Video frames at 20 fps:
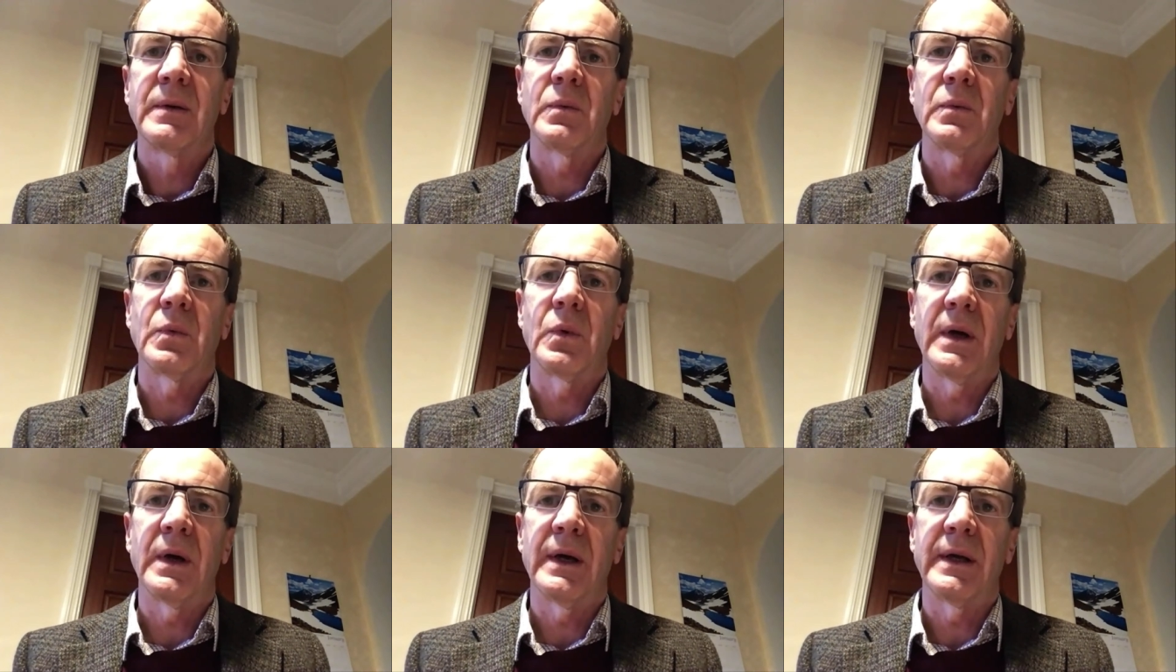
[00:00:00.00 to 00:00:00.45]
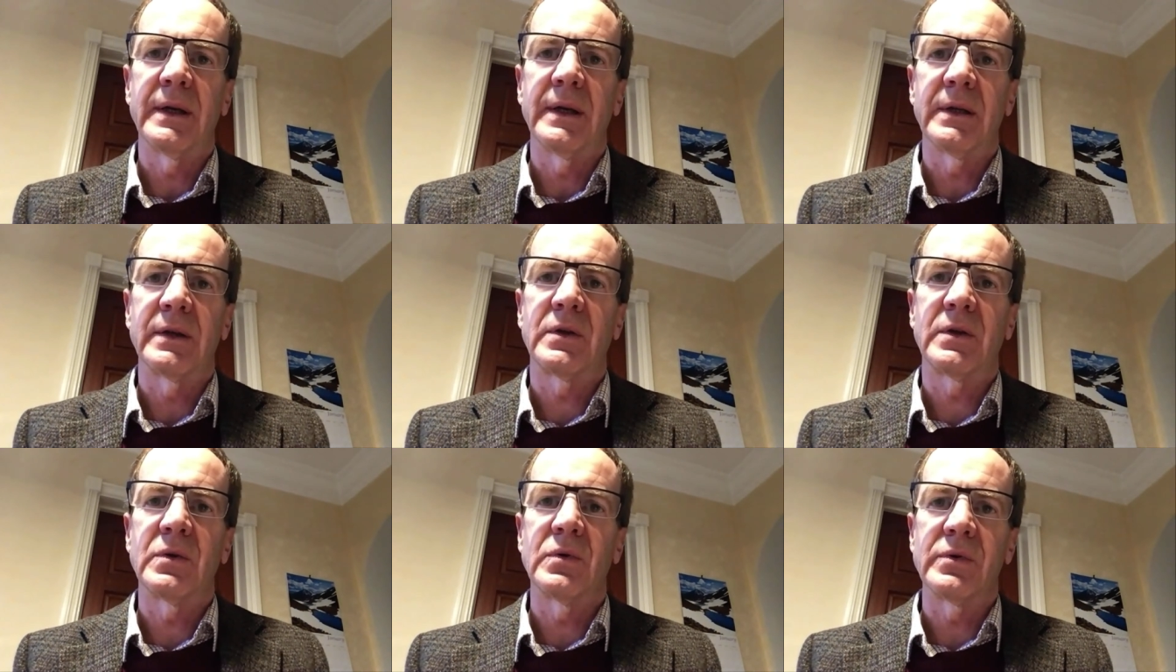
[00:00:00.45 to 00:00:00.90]
where he
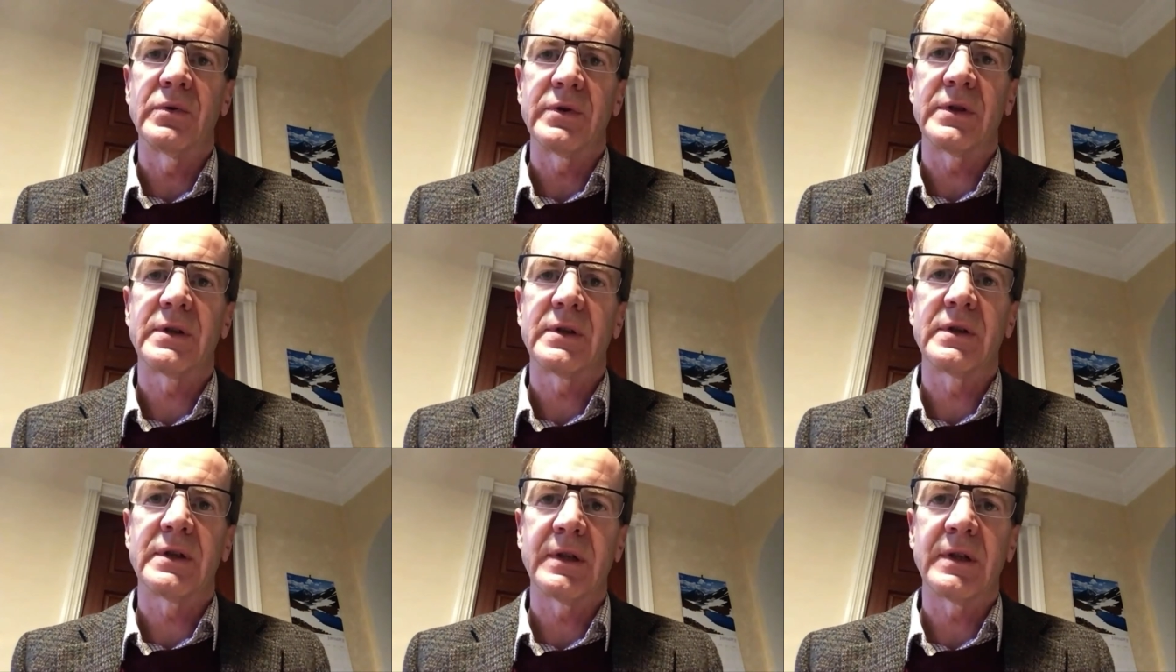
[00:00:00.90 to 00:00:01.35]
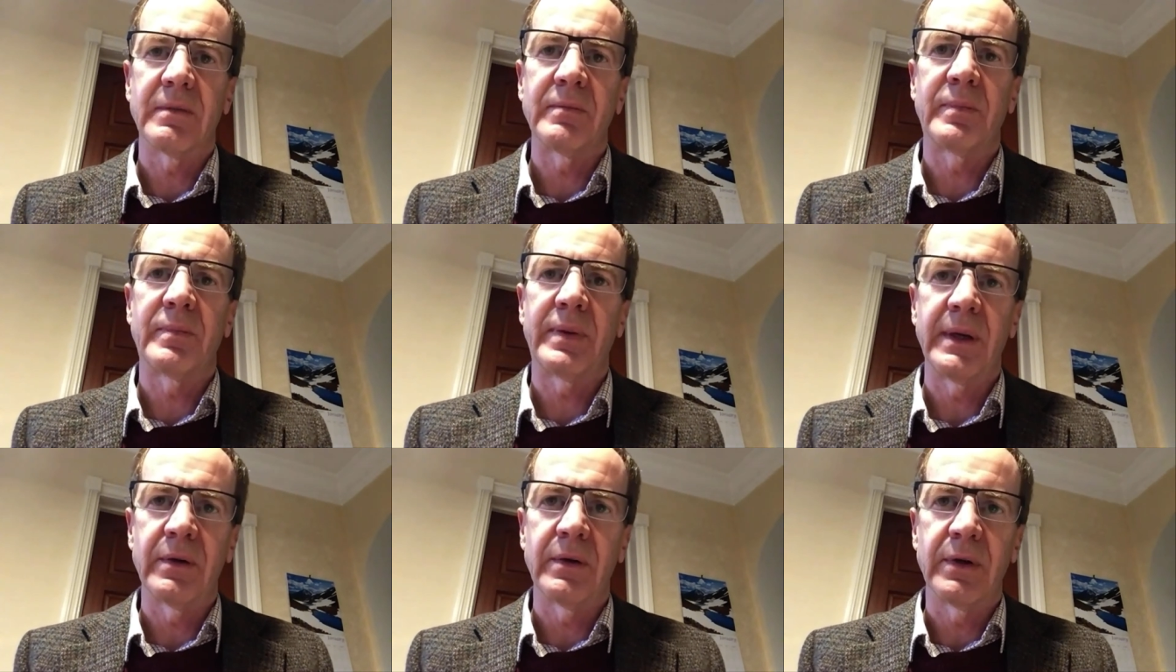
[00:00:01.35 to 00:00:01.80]
had caused some
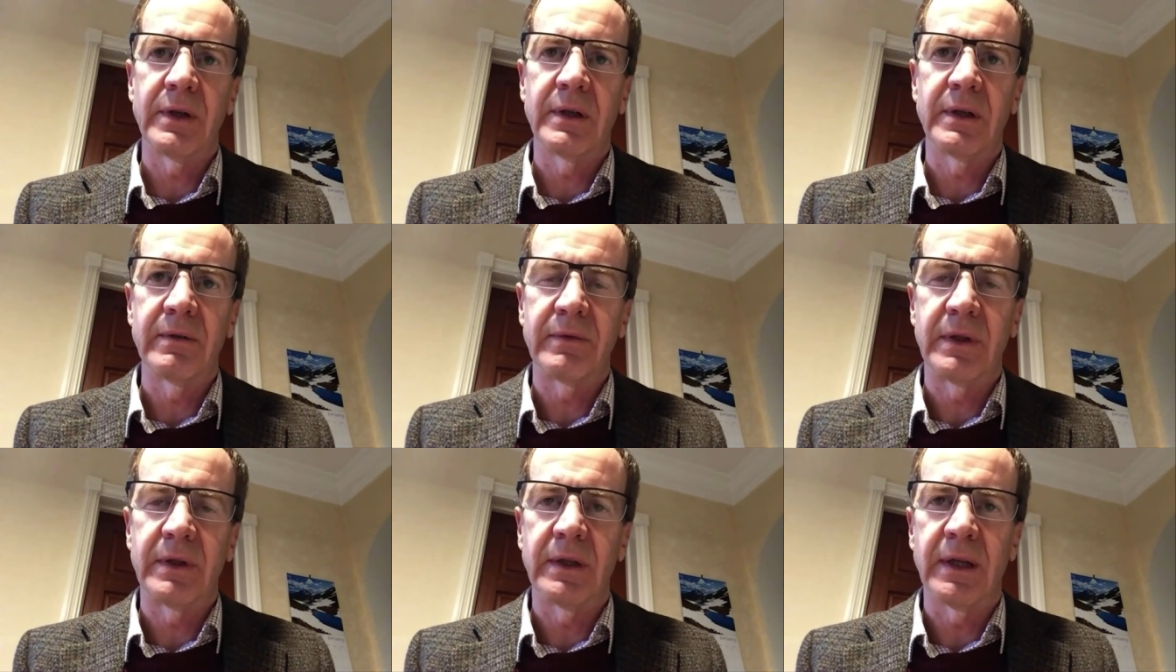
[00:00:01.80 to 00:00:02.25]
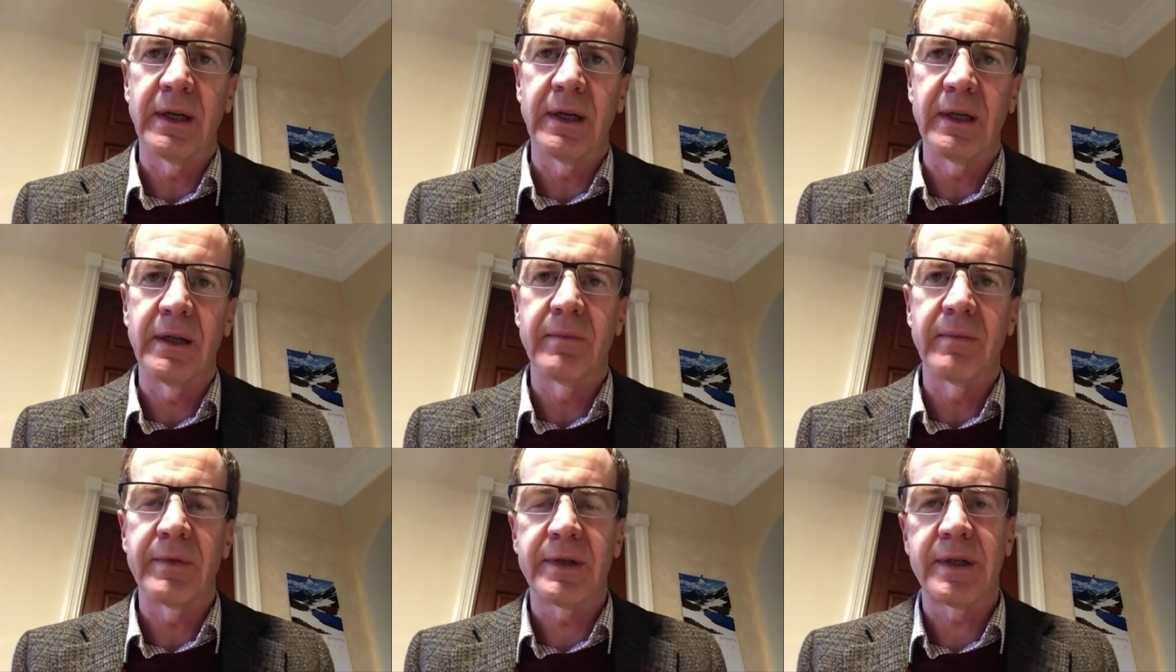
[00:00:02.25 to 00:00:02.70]
period of delay
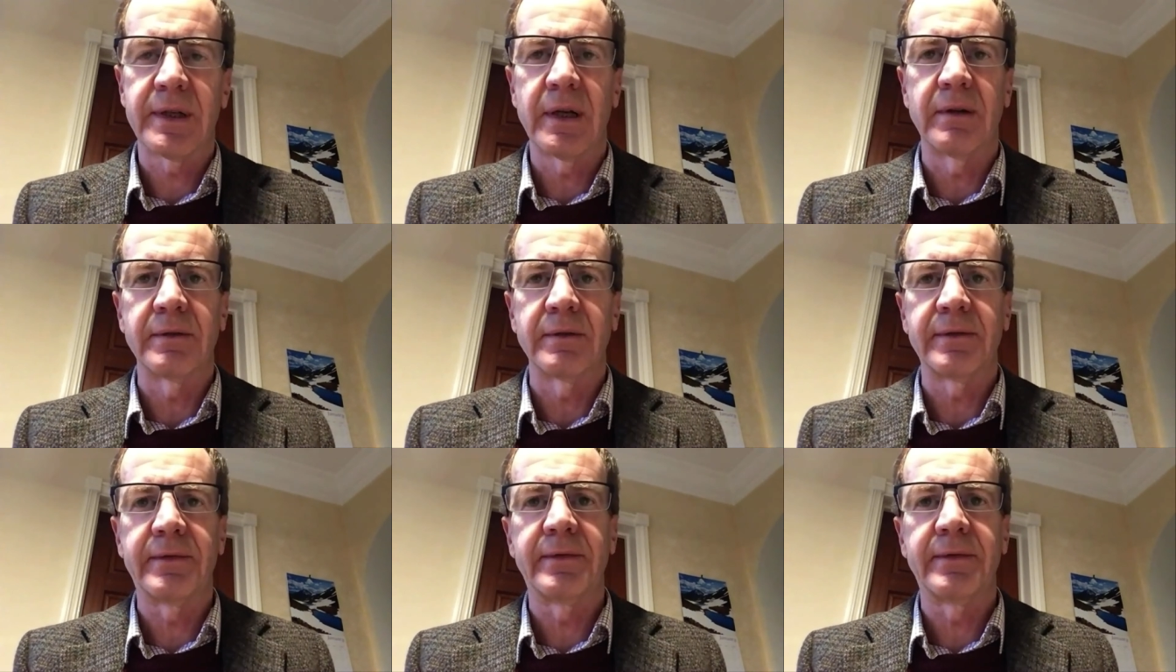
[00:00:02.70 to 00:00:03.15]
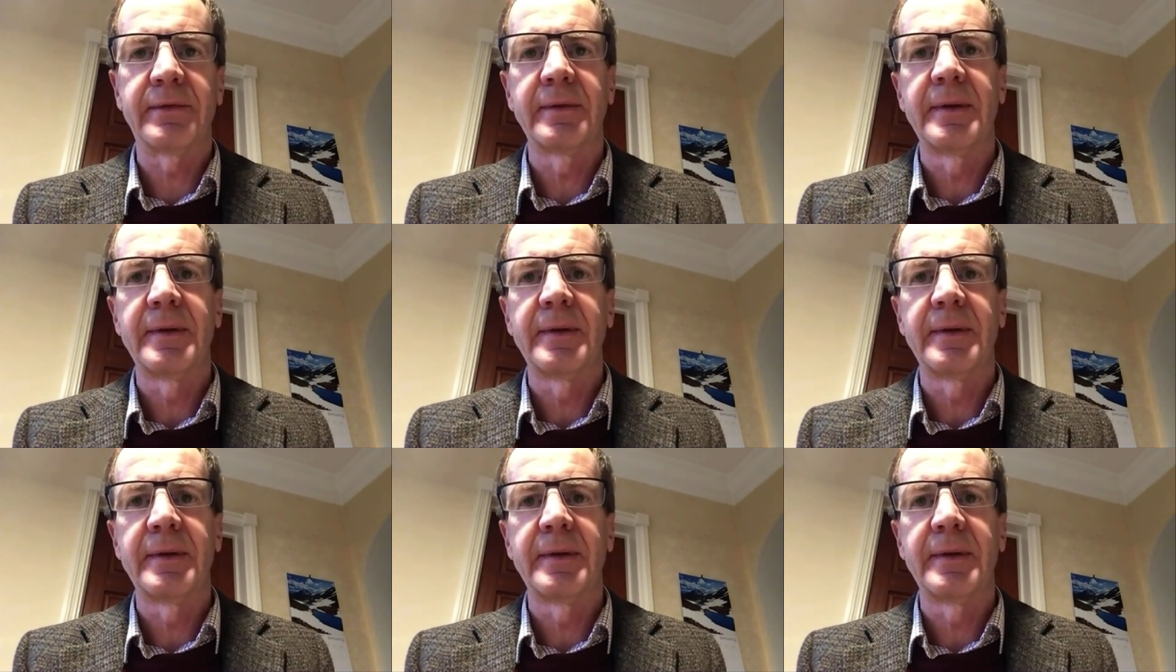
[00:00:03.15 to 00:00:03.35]
himself,